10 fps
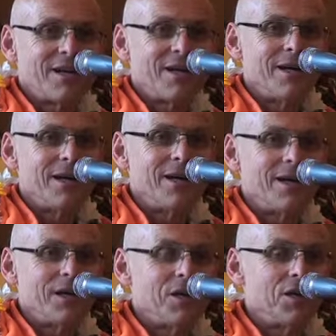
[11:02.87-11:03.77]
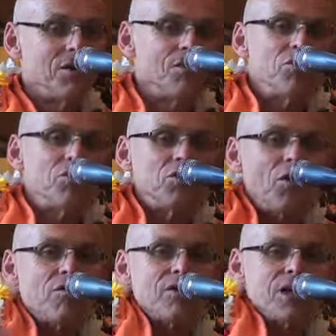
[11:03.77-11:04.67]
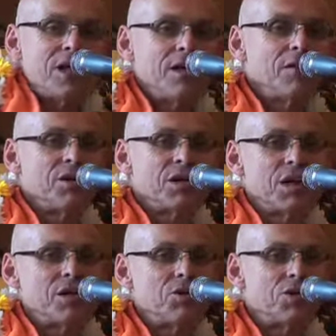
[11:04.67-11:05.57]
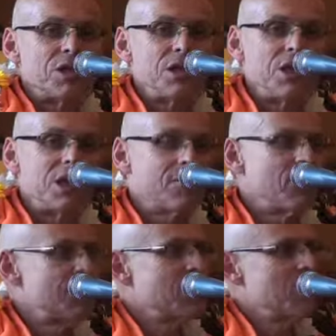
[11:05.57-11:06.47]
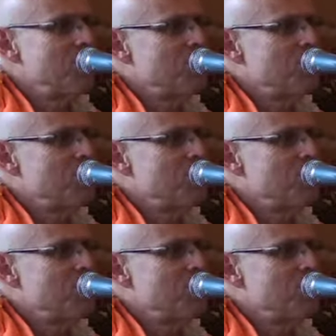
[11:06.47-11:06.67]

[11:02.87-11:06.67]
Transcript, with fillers: Uh, and you go over down, but then you see like what's it